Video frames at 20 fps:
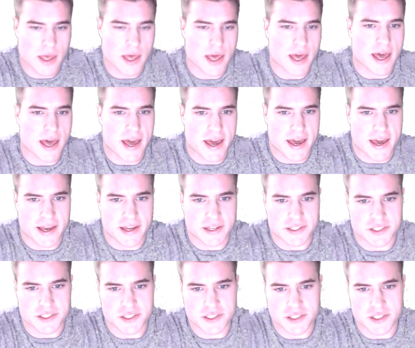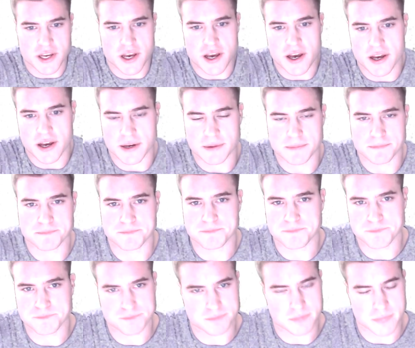and um,
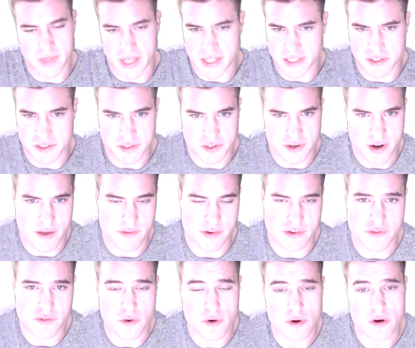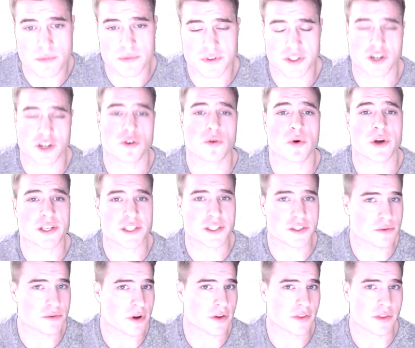that's using Gravity Forms. The quiz
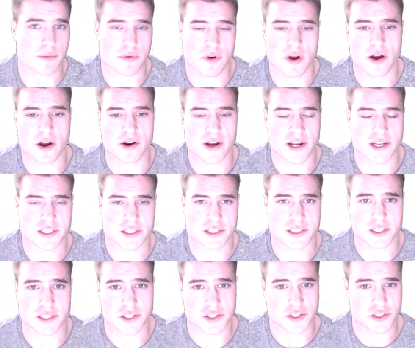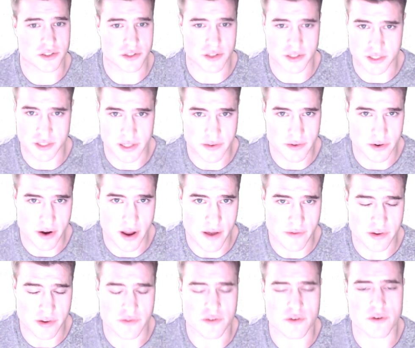throughout the progress is, is leading
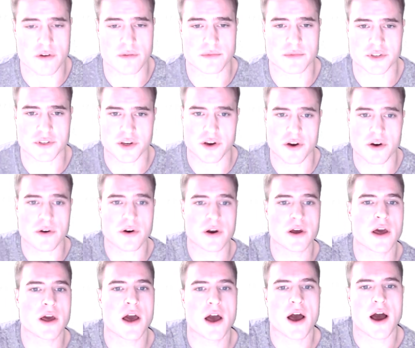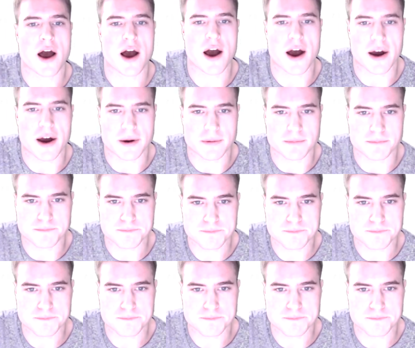Gravity Forms, so um,